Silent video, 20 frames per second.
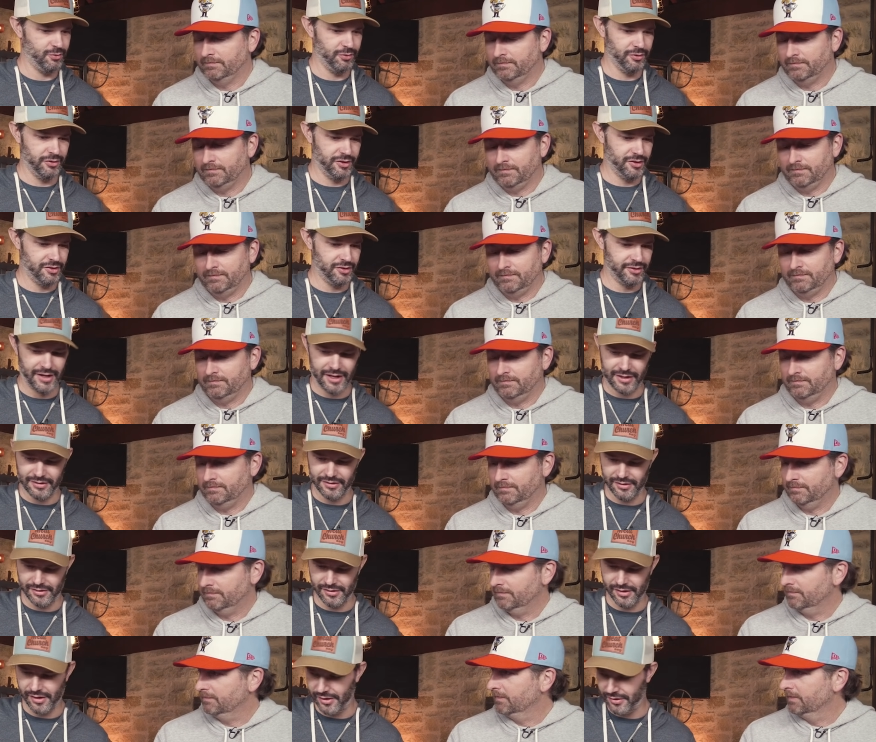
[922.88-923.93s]
Speaker 1: really just adds
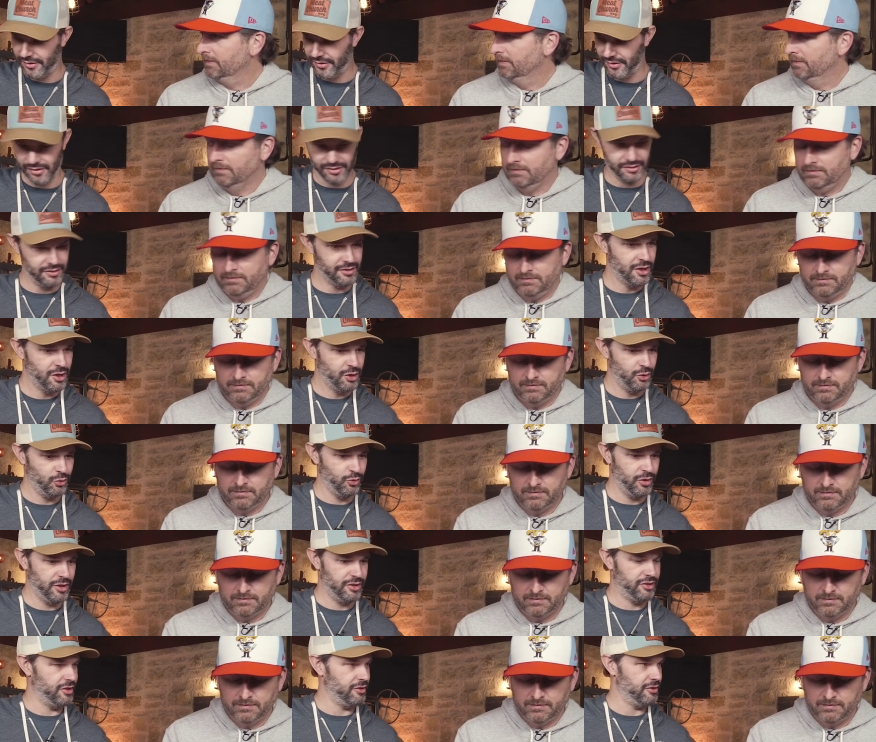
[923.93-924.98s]
this nice
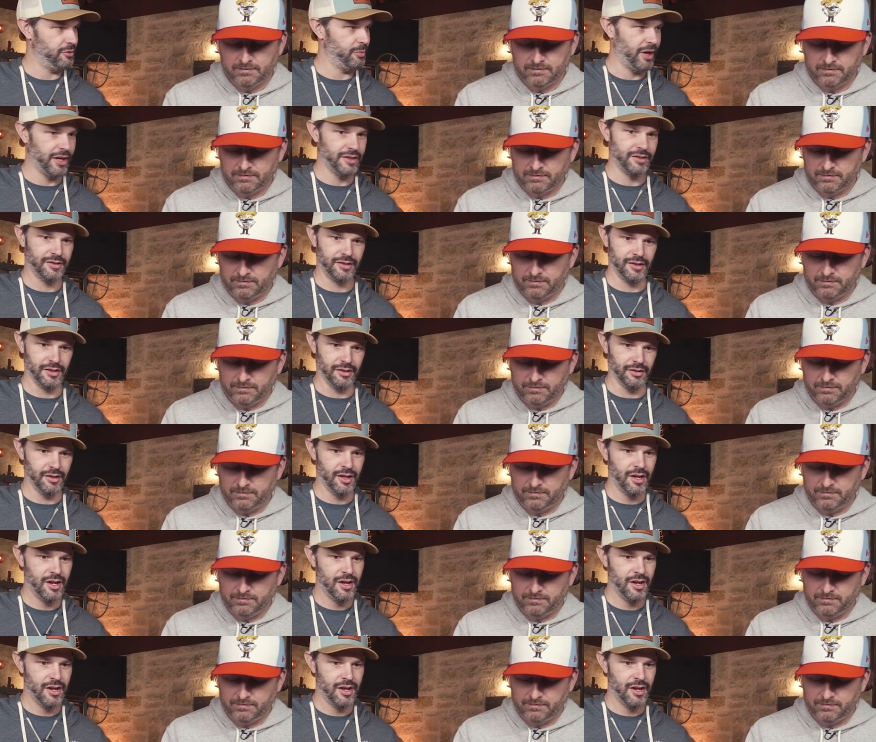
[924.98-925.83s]
rich and spice and